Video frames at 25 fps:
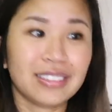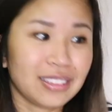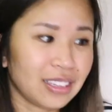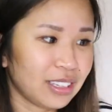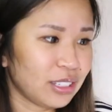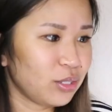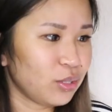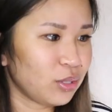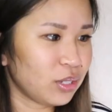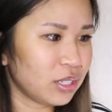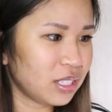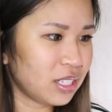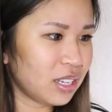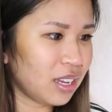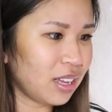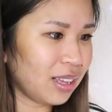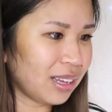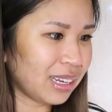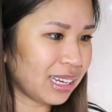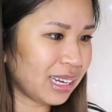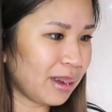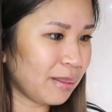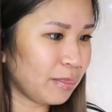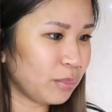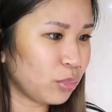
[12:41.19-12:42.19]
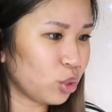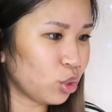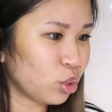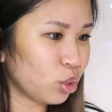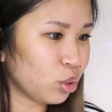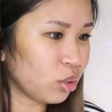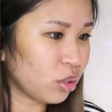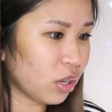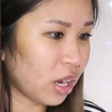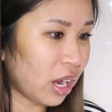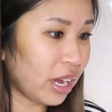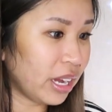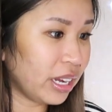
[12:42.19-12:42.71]
As you can tell, like I'm
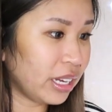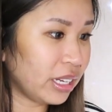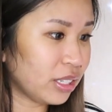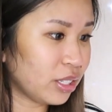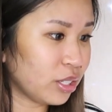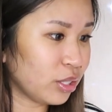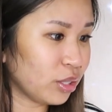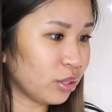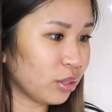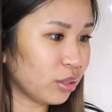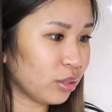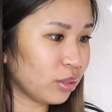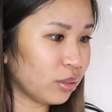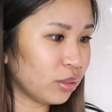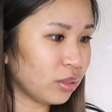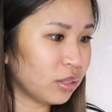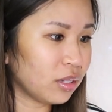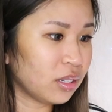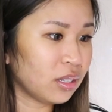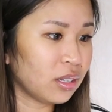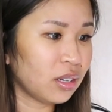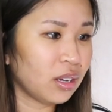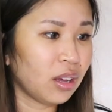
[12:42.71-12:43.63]
trying to